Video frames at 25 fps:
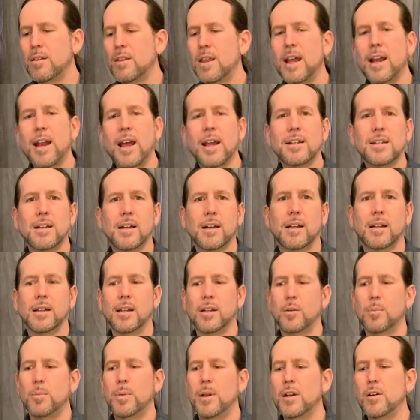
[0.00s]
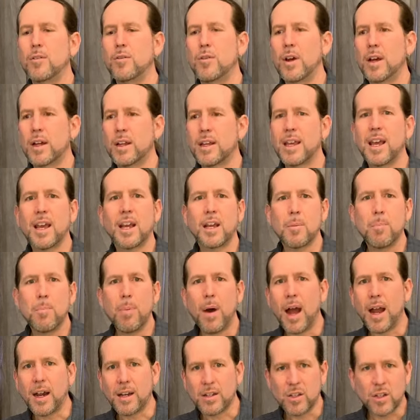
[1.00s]
then I did a little bit of a
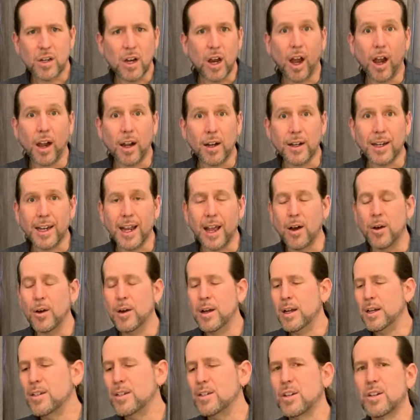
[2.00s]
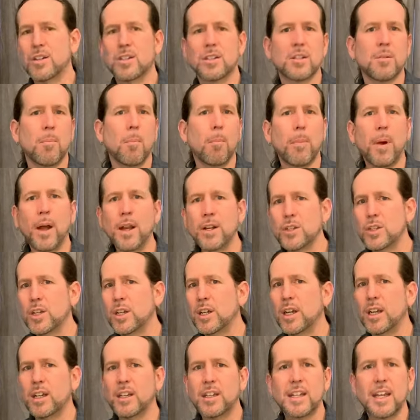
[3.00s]
kickbox cardio, just some
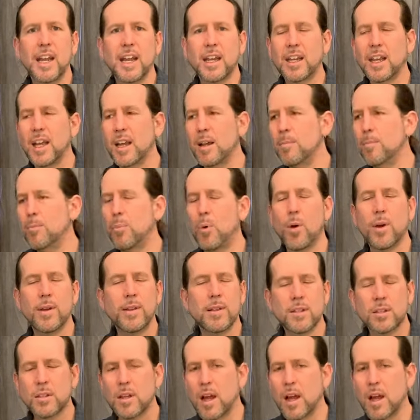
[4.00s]
punching and kicking. Boy, this